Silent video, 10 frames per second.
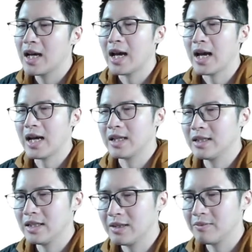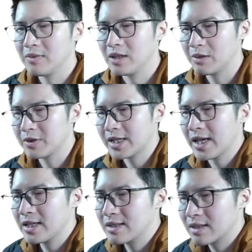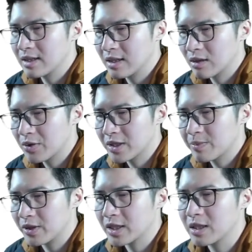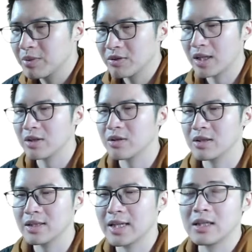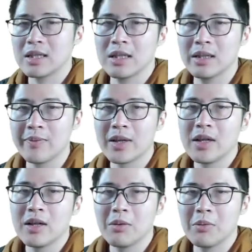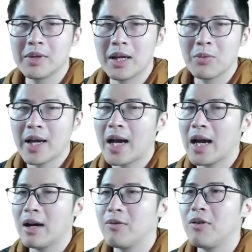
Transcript: and it represents the corresponding computation that we have